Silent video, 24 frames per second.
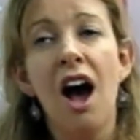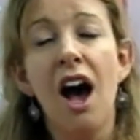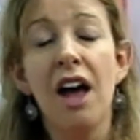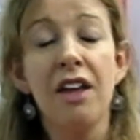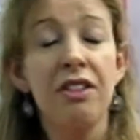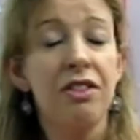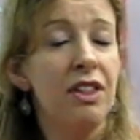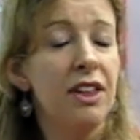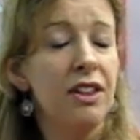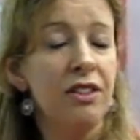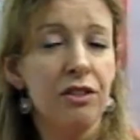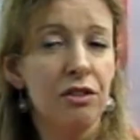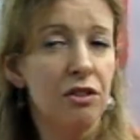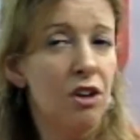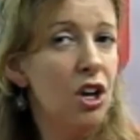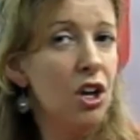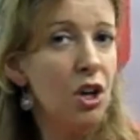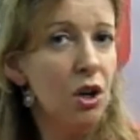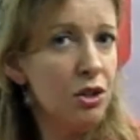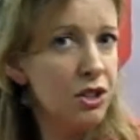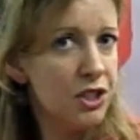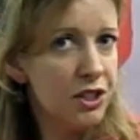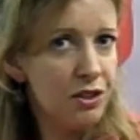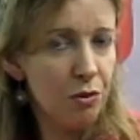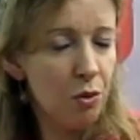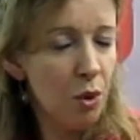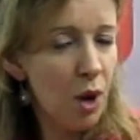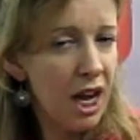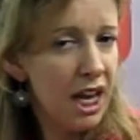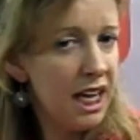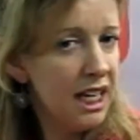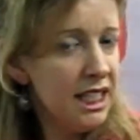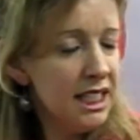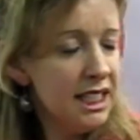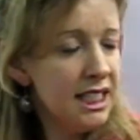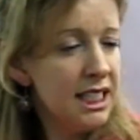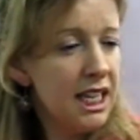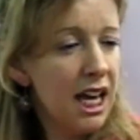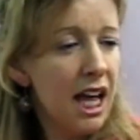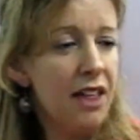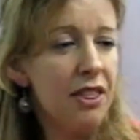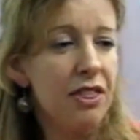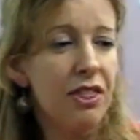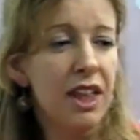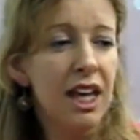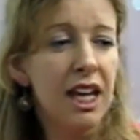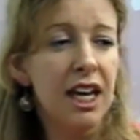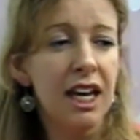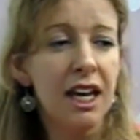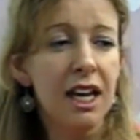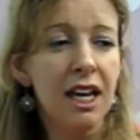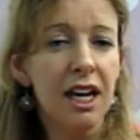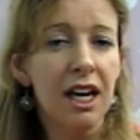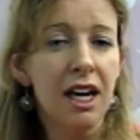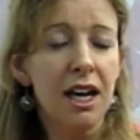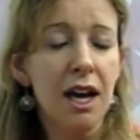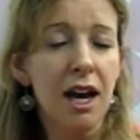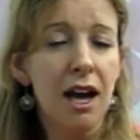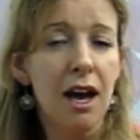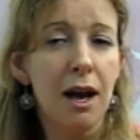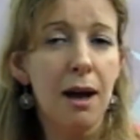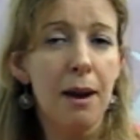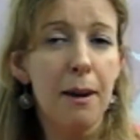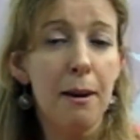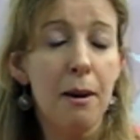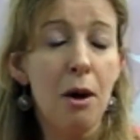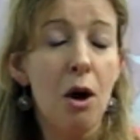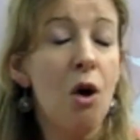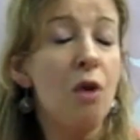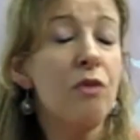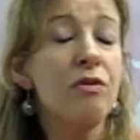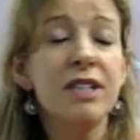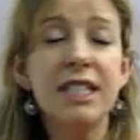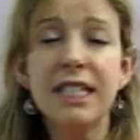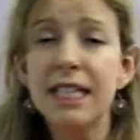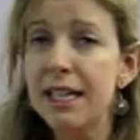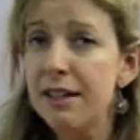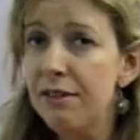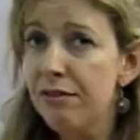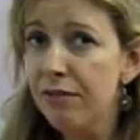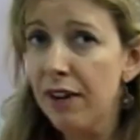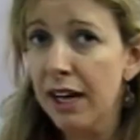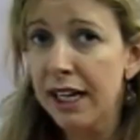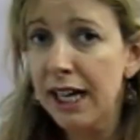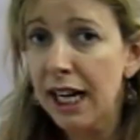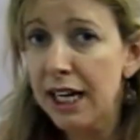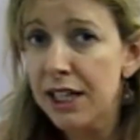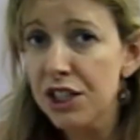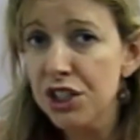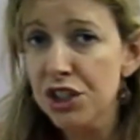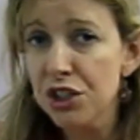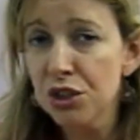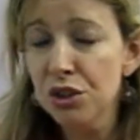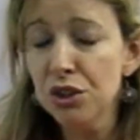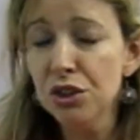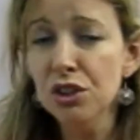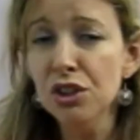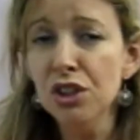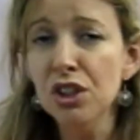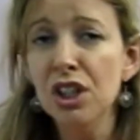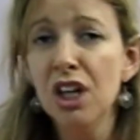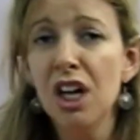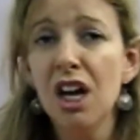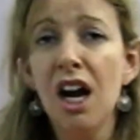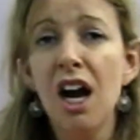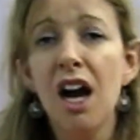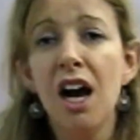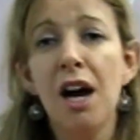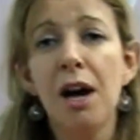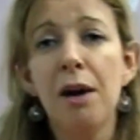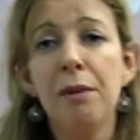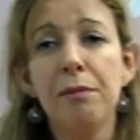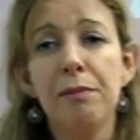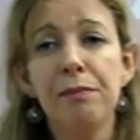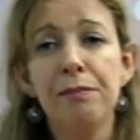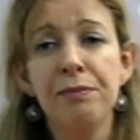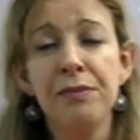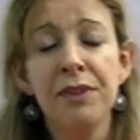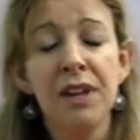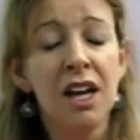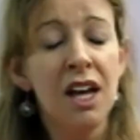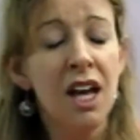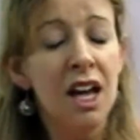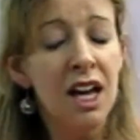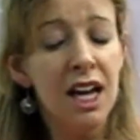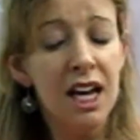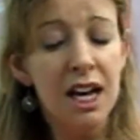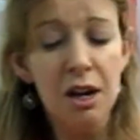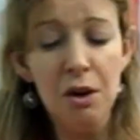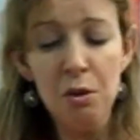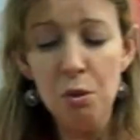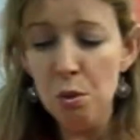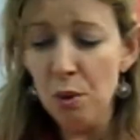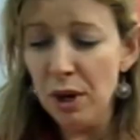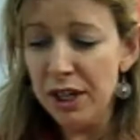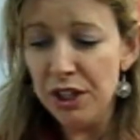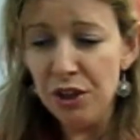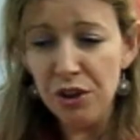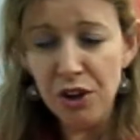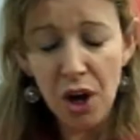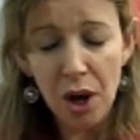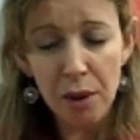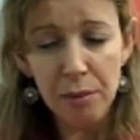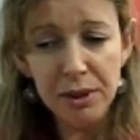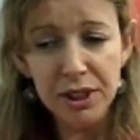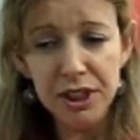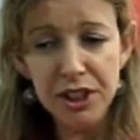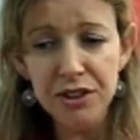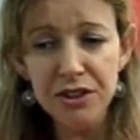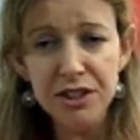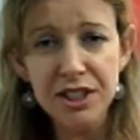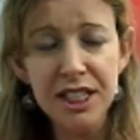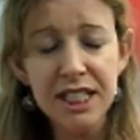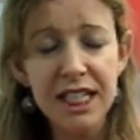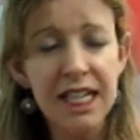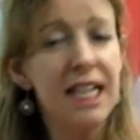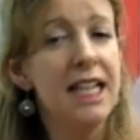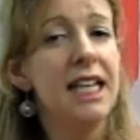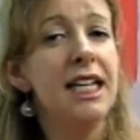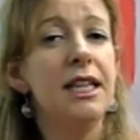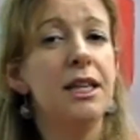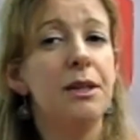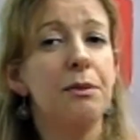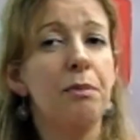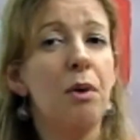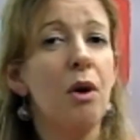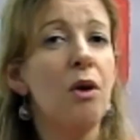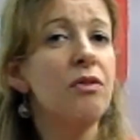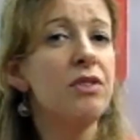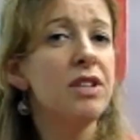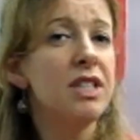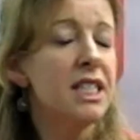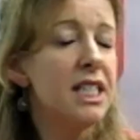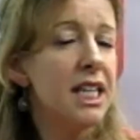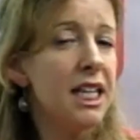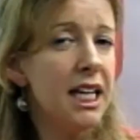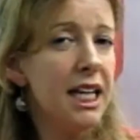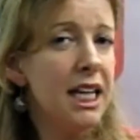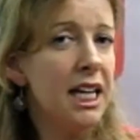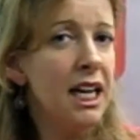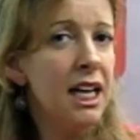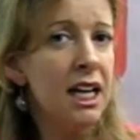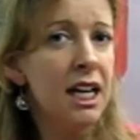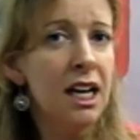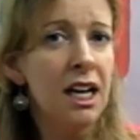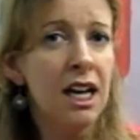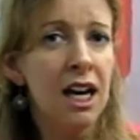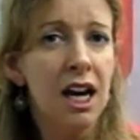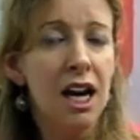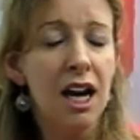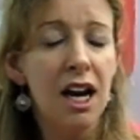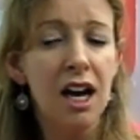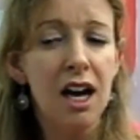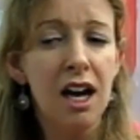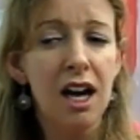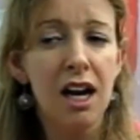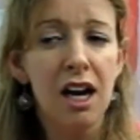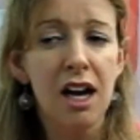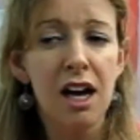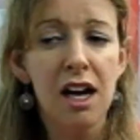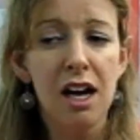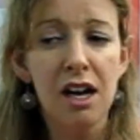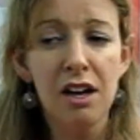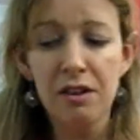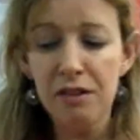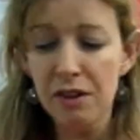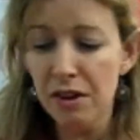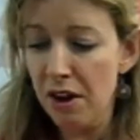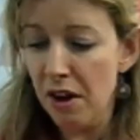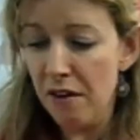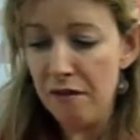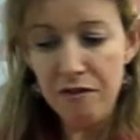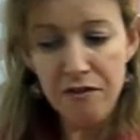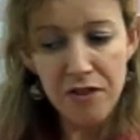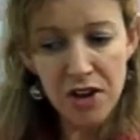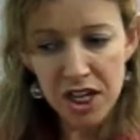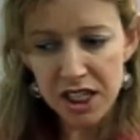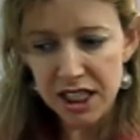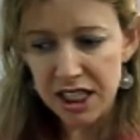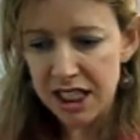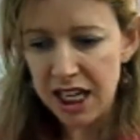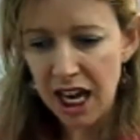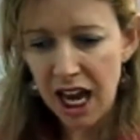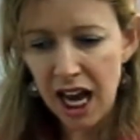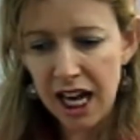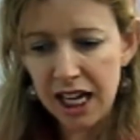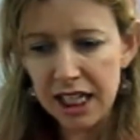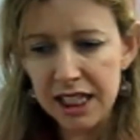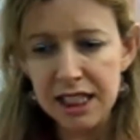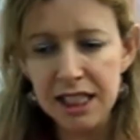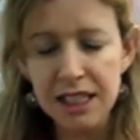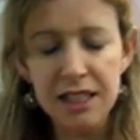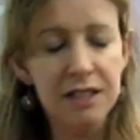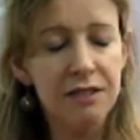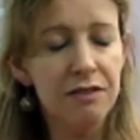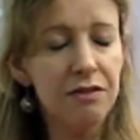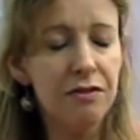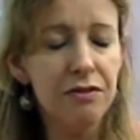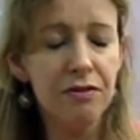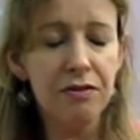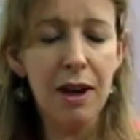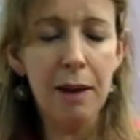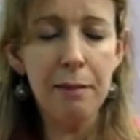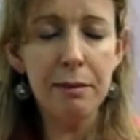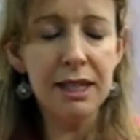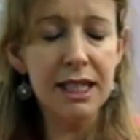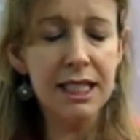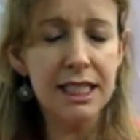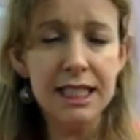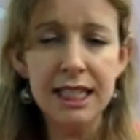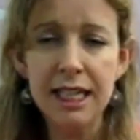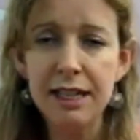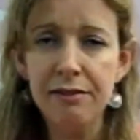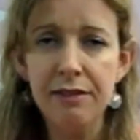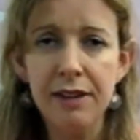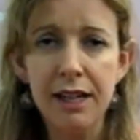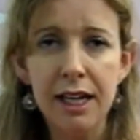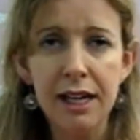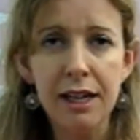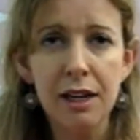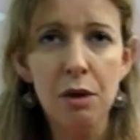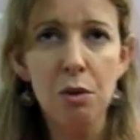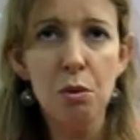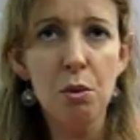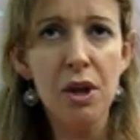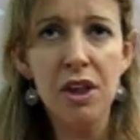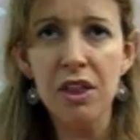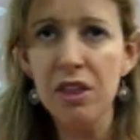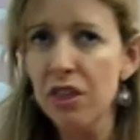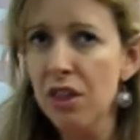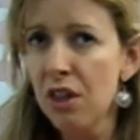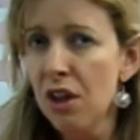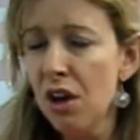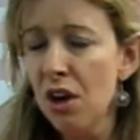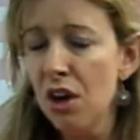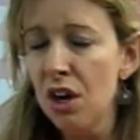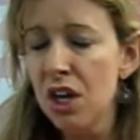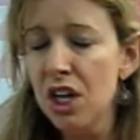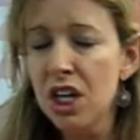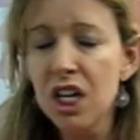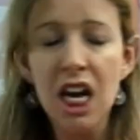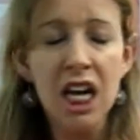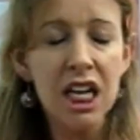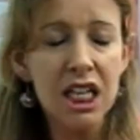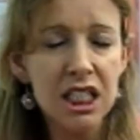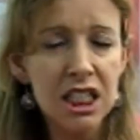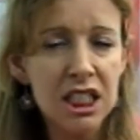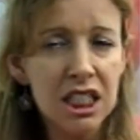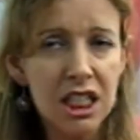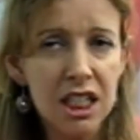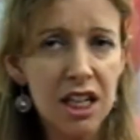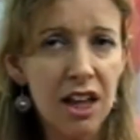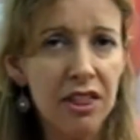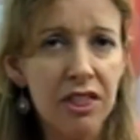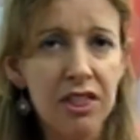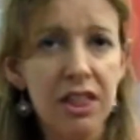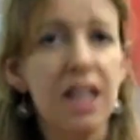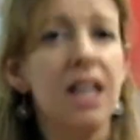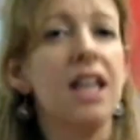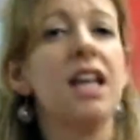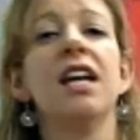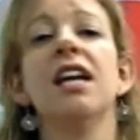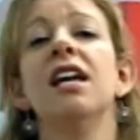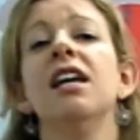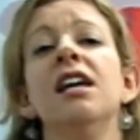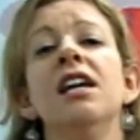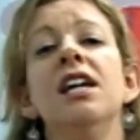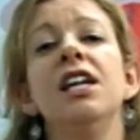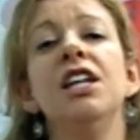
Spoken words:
I think there are lots of ways. I think obviously financial. When you come and you see the poverty firsthand, families living with next to nothing,